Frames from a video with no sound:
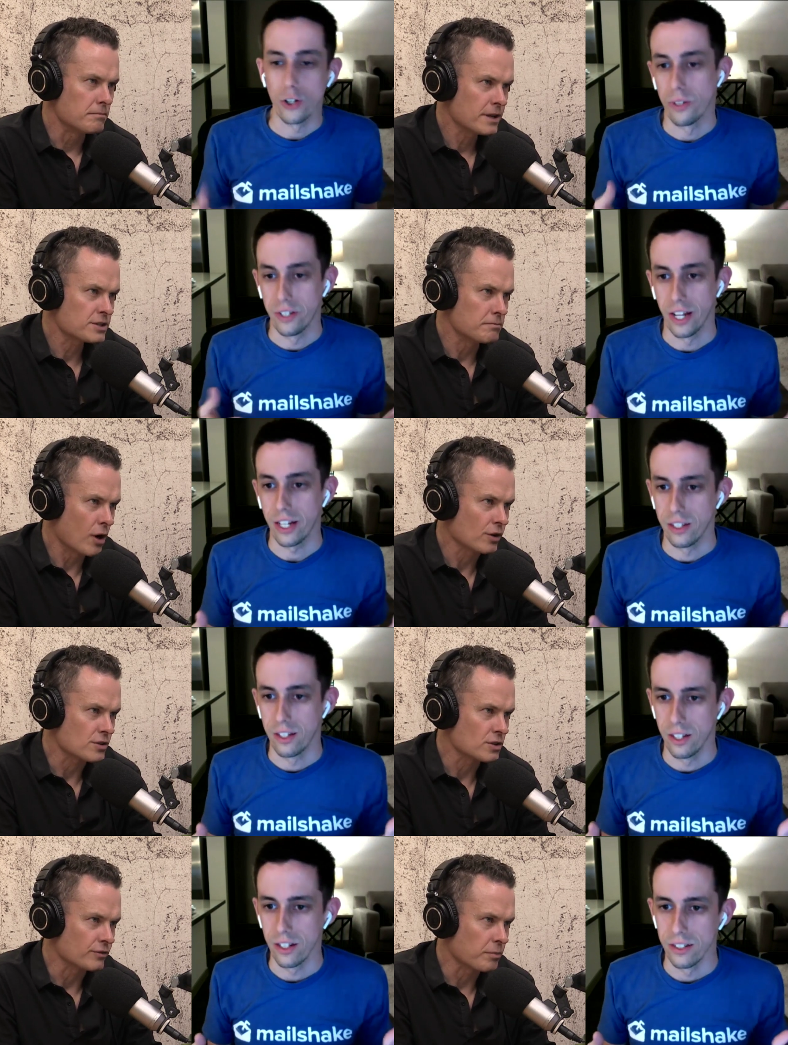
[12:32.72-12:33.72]
Speaker 1: one. That's a
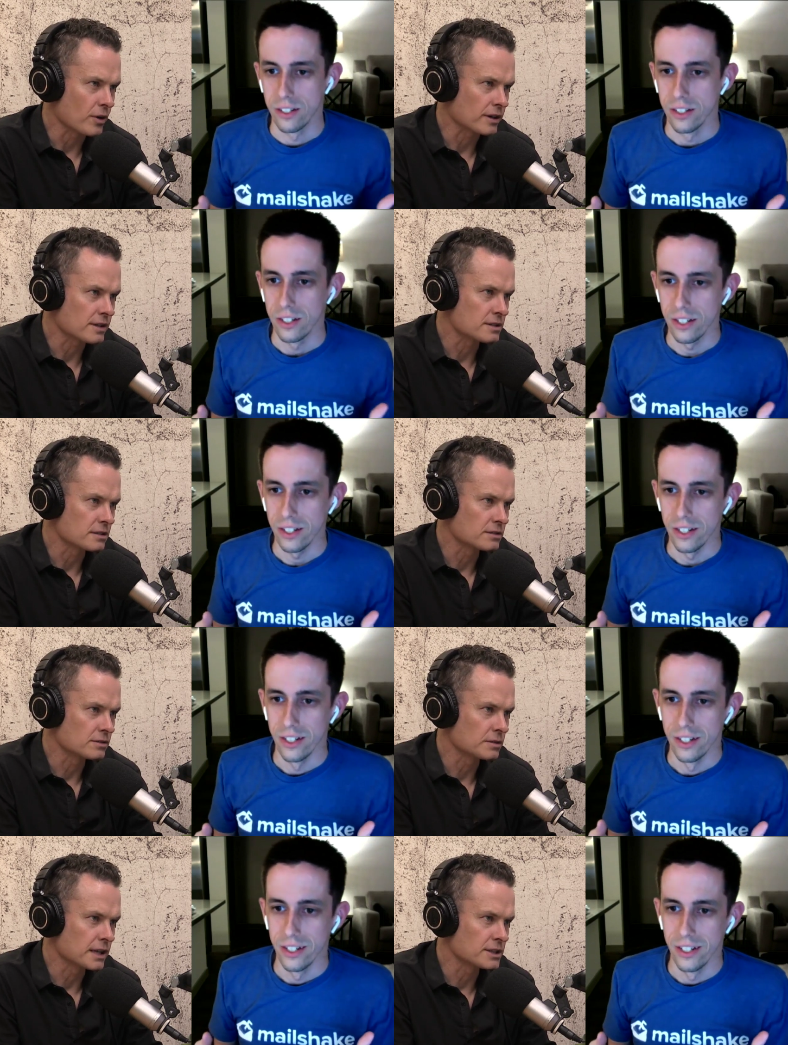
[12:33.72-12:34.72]
Microsoft product, isn't it,
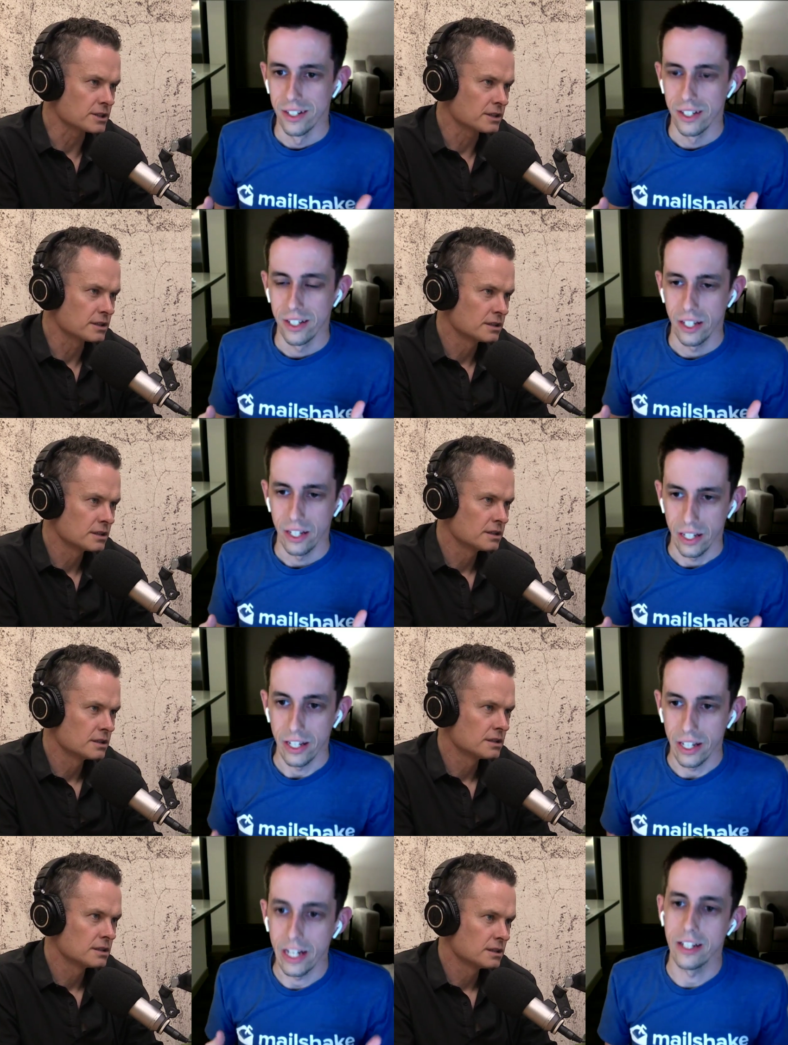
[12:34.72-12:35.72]
too, Azure?
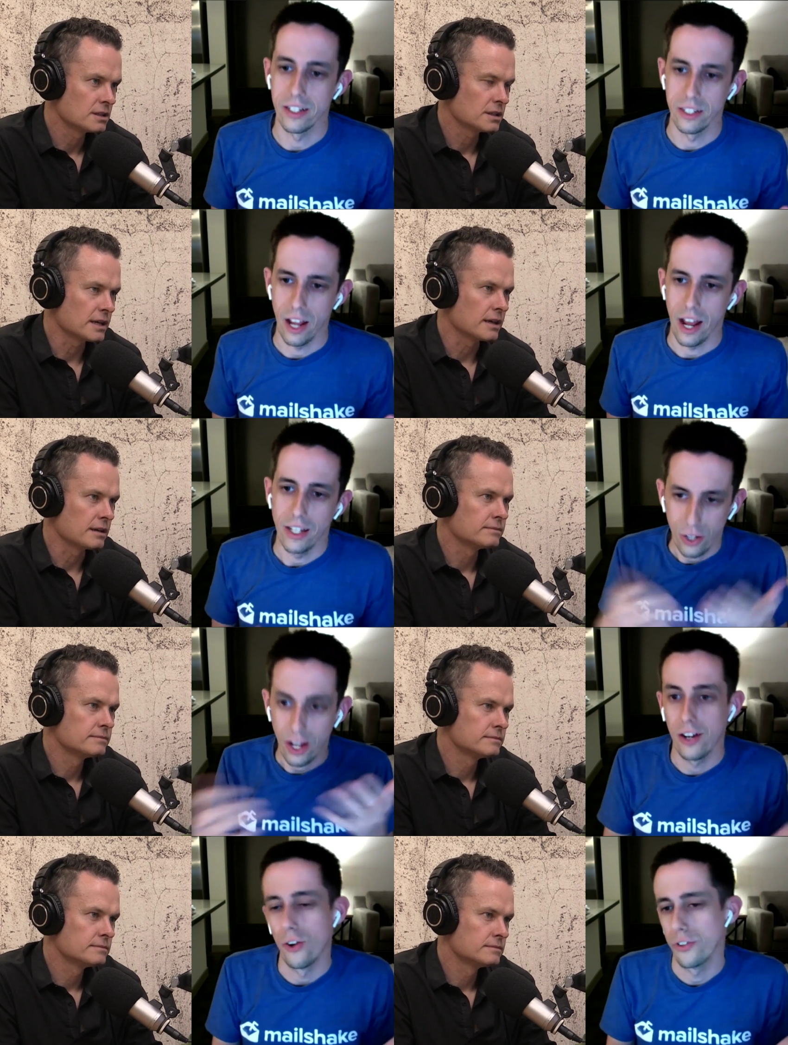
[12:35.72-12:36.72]
It is,
Speaker 2: yeah. And you
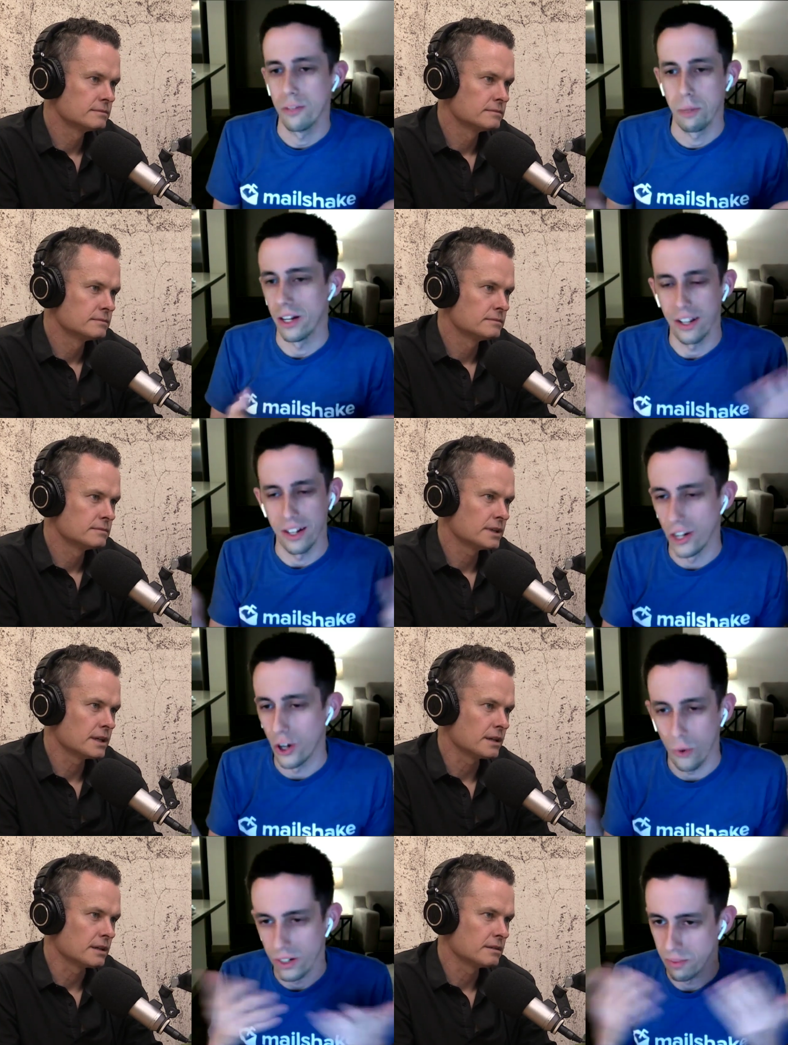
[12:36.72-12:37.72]
can host it, but
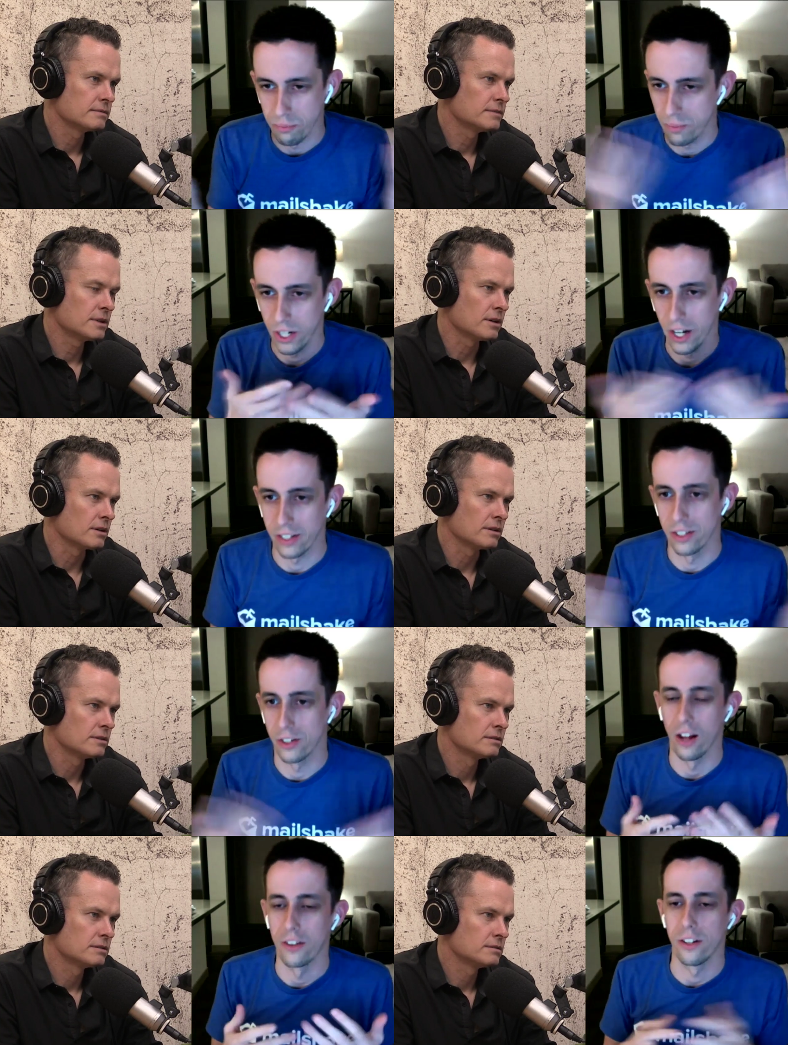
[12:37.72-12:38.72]
no one connects the
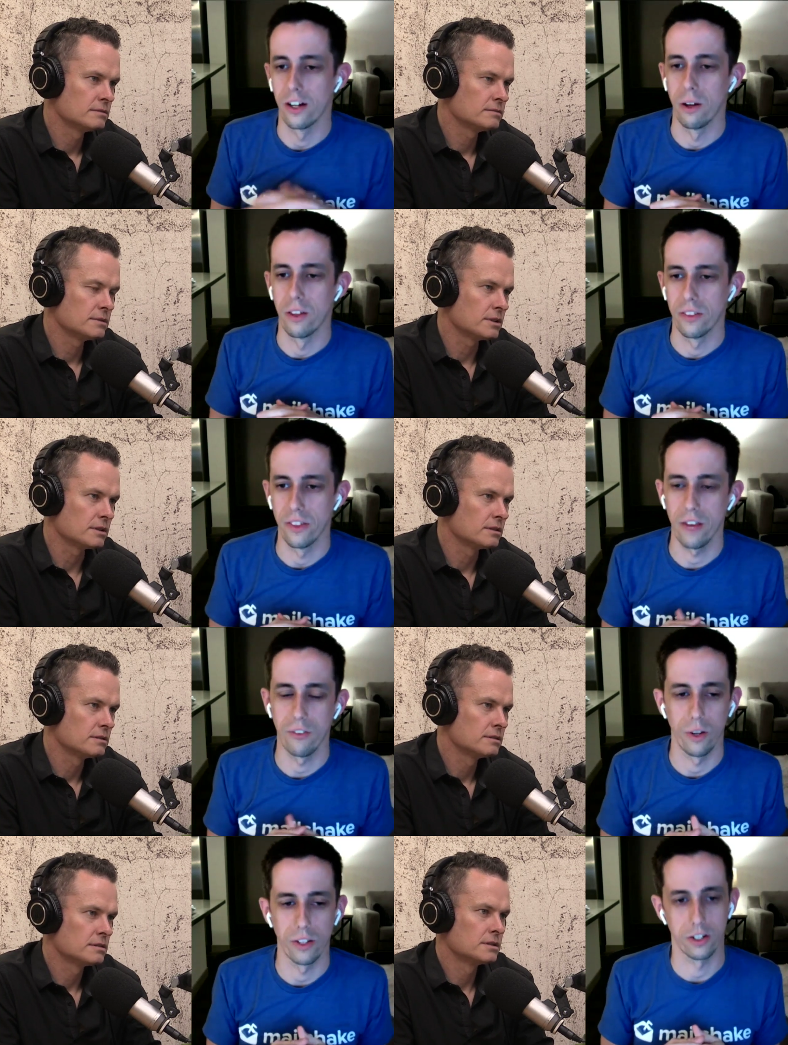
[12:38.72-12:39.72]
dots. They
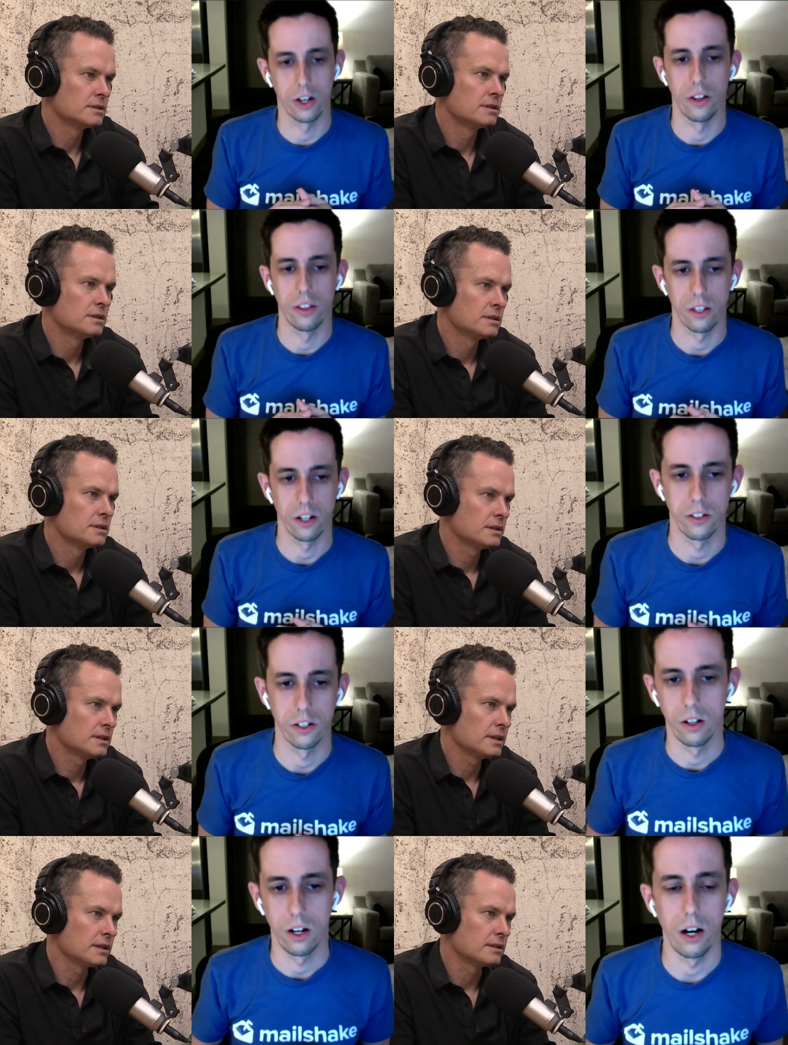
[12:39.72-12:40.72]
have a ways to go, I think, they're
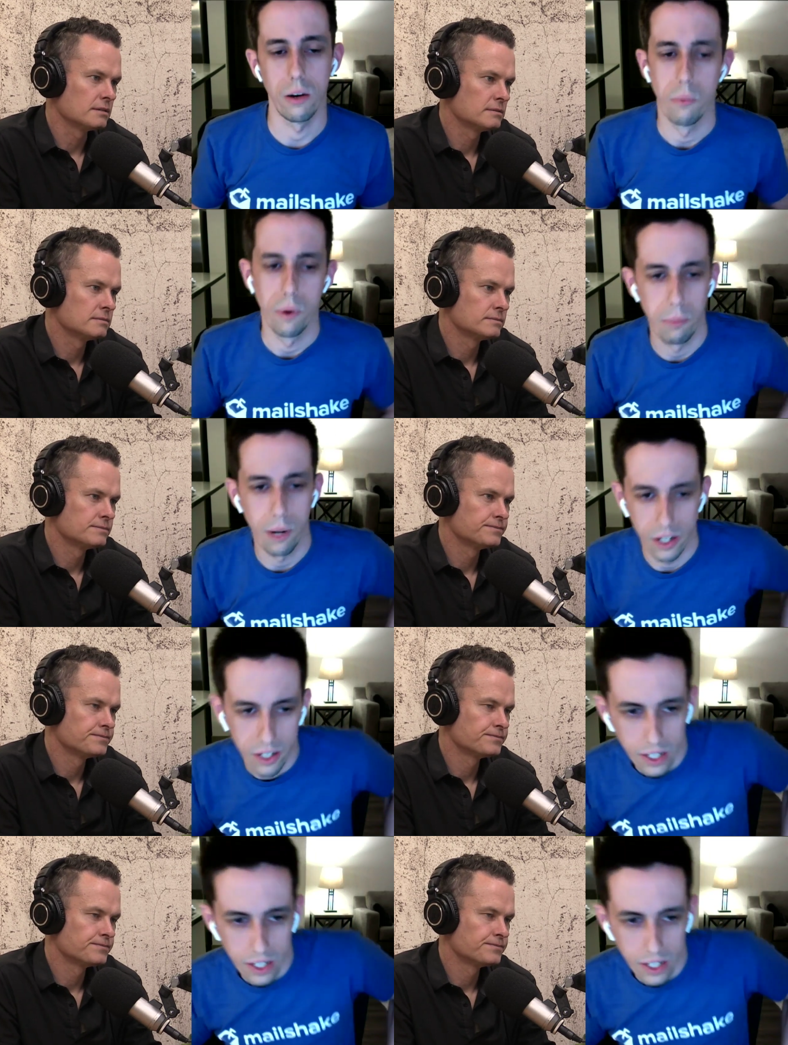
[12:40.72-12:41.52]
still. Yeah. But,